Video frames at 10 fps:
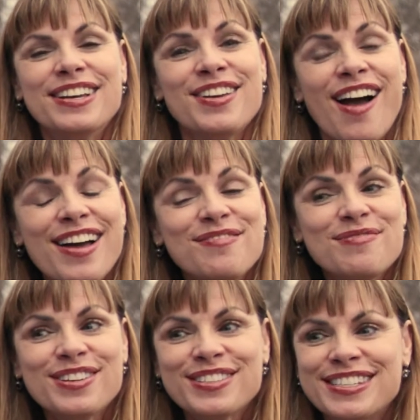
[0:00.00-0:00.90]
God
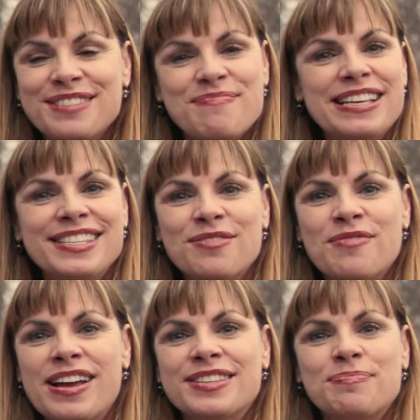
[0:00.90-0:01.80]
worked in
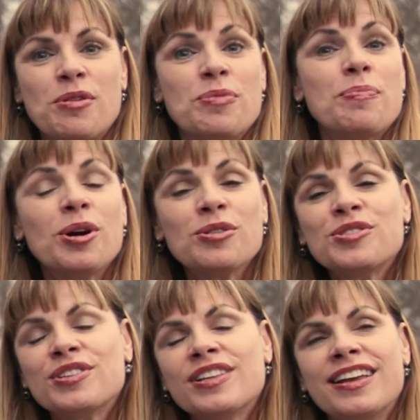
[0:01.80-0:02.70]
amazing ways, both
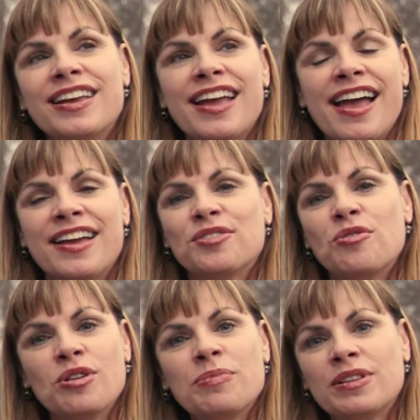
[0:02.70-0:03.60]
personally and
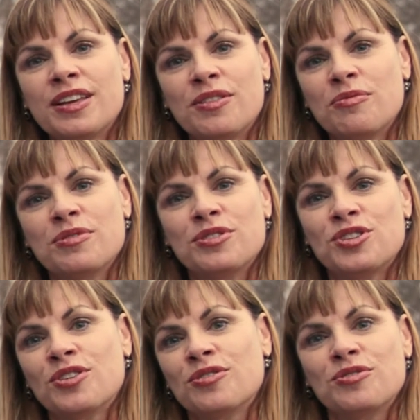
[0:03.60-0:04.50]
corporately through the
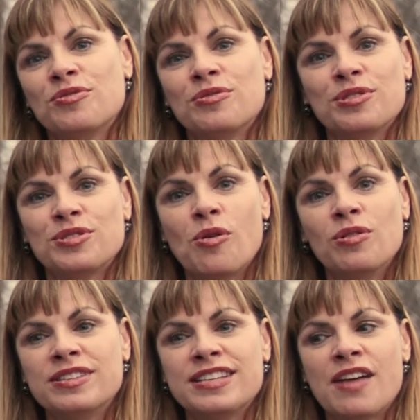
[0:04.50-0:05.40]
church, through this
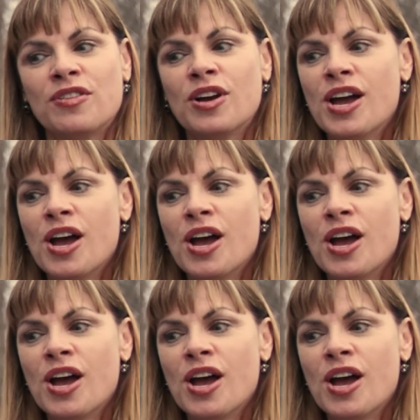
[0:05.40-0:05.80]
whole endeavor.